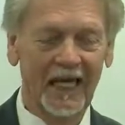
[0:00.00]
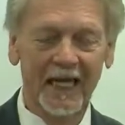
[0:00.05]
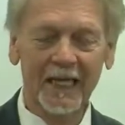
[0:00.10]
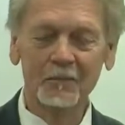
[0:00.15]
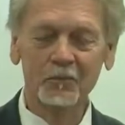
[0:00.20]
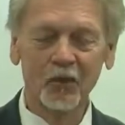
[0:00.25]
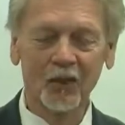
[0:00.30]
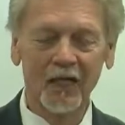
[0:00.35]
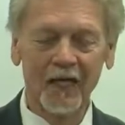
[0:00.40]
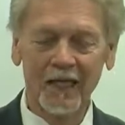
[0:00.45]

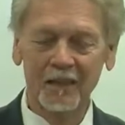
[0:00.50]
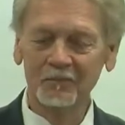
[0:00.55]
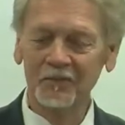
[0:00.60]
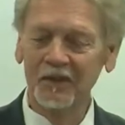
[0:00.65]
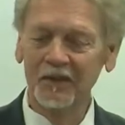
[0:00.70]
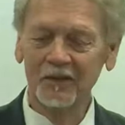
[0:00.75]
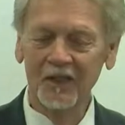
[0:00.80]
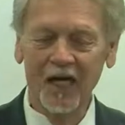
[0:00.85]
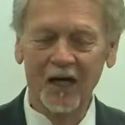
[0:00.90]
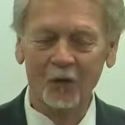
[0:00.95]
Abraham
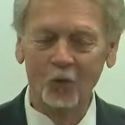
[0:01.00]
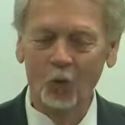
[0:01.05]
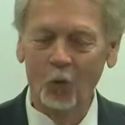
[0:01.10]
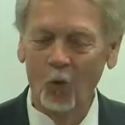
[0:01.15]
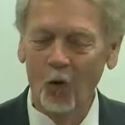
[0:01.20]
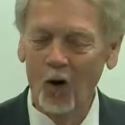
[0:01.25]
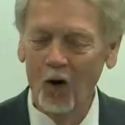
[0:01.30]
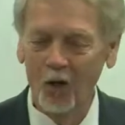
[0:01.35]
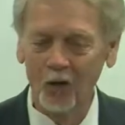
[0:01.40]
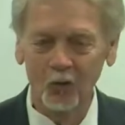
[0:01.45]
did not
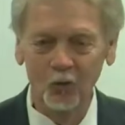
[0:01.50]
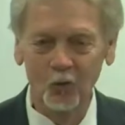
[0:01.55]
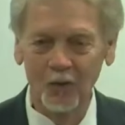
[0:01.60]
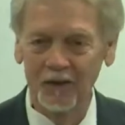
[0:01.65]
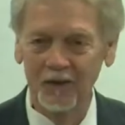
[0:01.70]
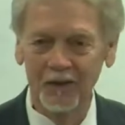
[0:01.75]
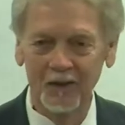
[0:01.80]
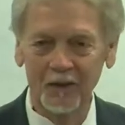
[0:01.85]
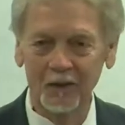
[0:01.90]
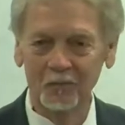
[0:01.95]
walk
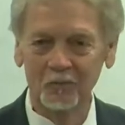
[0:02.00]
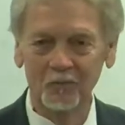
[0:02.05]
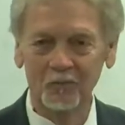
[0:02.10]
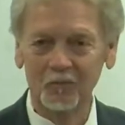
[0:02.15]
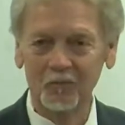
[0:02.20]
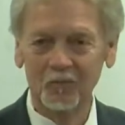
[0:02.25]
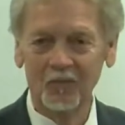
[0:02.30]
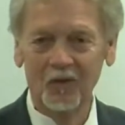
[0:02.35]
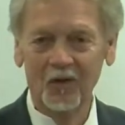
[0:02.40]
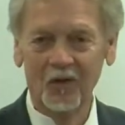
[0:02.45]
with him
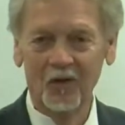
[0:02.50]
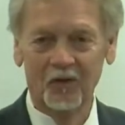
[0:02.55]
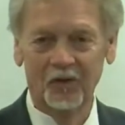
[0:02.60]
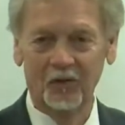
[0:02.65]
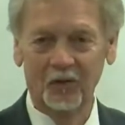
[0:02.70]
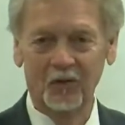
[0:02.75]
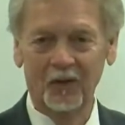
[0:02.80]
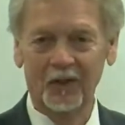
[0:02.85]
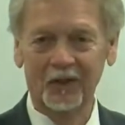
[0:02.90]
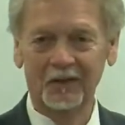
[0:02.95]

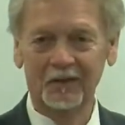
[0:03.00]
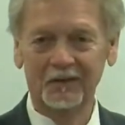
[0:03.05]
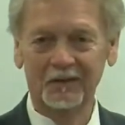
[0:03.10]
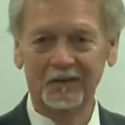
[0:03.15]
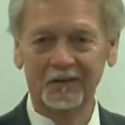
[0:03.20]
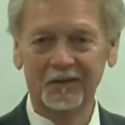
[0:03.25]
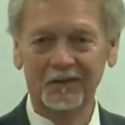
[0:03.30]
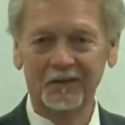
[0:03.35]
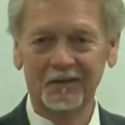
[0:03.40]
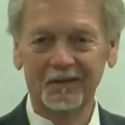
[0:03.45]
through it.
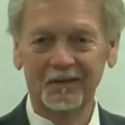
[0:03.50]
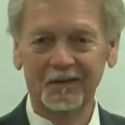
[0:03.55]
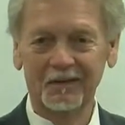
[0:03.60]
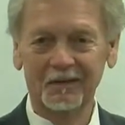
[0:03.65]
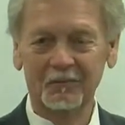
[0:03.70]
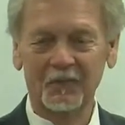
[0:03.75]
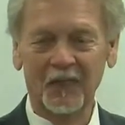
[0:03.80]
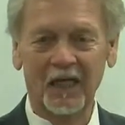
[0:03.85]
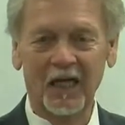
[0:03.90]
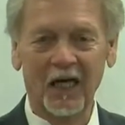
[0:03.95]

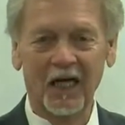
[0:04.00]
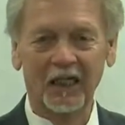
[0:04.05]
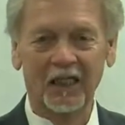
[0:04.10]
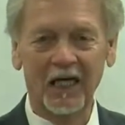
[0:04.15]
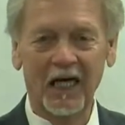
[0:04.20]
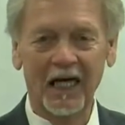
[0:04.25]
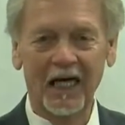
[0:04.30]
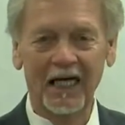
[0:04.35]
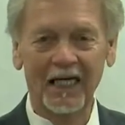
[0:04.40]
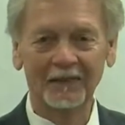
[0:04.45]

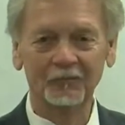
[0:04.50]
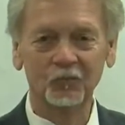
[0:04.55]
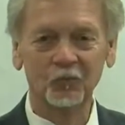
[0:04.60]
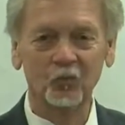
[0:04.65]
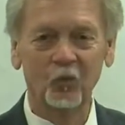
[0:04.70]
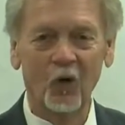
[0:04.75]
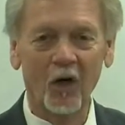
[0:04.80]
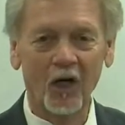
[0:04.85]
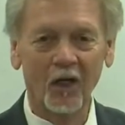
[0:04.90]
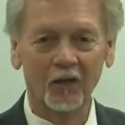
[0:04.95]
God
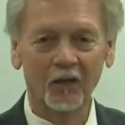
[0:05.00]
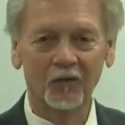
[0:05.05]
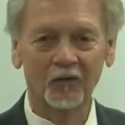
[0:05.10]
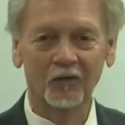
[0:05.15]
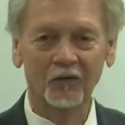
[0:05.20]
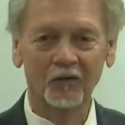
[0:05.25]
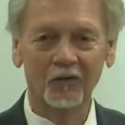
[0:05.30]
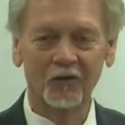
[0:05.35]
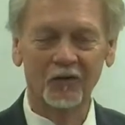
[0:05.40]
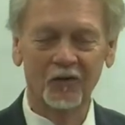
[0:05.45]
walked
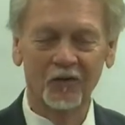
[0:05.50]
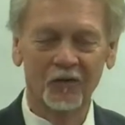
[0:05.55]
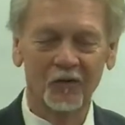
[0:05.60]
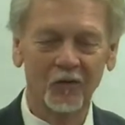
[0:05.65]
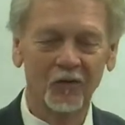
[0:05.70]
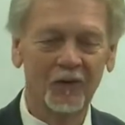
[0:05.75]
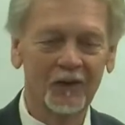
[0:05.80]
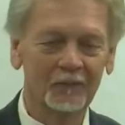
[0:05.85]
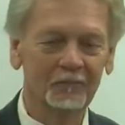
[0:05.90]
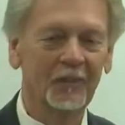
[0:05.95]

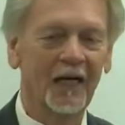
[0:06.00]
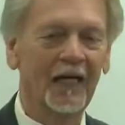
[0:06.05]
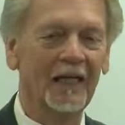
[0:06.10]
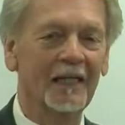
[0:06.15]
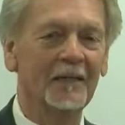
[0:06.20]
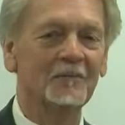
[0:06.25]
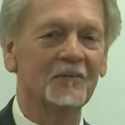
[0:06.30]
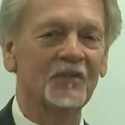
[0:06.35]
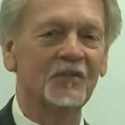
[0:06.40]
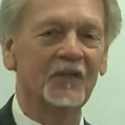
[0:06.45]
through it
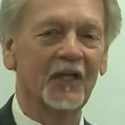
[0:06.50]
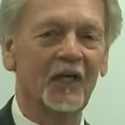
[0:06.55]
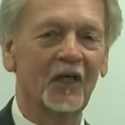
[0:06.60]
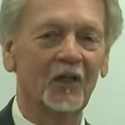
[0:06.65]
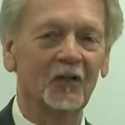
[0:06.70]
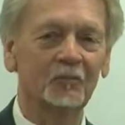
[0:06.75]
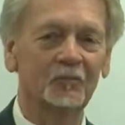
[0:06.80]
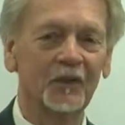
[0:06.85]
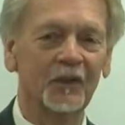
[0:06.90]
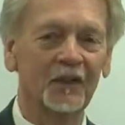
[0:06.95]
by
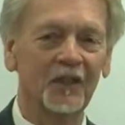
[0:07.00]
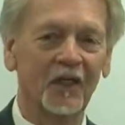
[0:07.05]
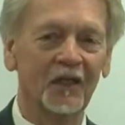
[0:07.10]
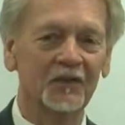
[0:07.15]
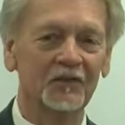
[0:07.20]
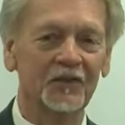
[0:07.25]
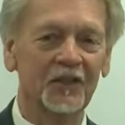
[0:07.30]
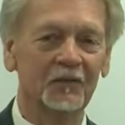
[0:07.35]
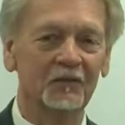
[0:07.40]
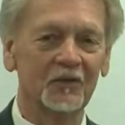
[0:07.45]
himself
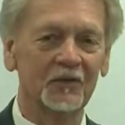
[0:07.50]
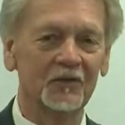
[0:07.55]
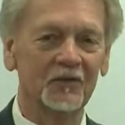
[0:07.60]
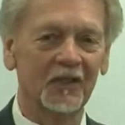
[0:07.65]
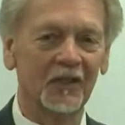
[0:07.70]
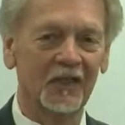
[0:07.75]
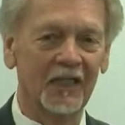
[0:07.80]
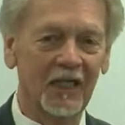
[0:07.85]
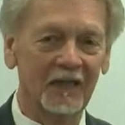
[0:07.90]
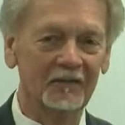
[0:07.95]
because it
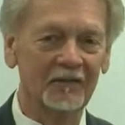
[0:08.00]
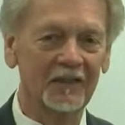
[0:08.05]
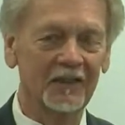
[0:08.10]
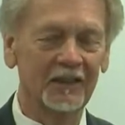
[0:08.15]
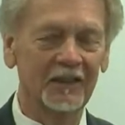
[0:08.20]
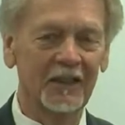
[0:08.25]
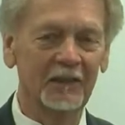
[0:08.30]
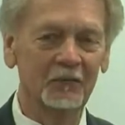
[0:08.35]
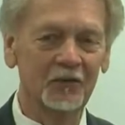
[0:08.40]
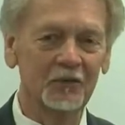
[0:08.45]
was a
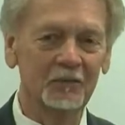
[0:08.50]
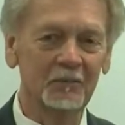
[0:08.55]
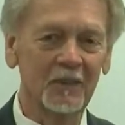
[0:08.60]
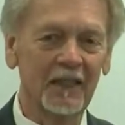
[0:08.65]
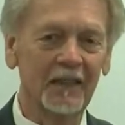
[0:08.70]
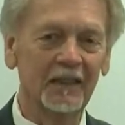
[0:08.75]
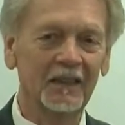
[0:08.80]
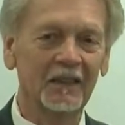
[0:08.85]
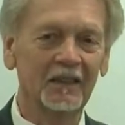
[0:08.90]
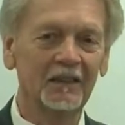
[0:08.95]
covenant he was
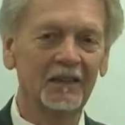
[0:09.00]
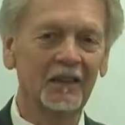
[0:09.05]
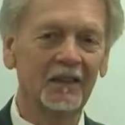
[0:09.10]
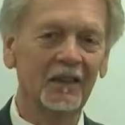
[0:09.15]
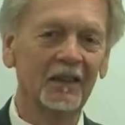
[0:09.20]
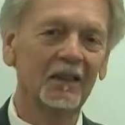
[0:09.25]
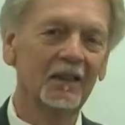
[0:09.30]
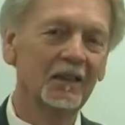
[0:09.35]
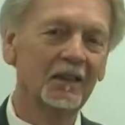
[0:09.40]
making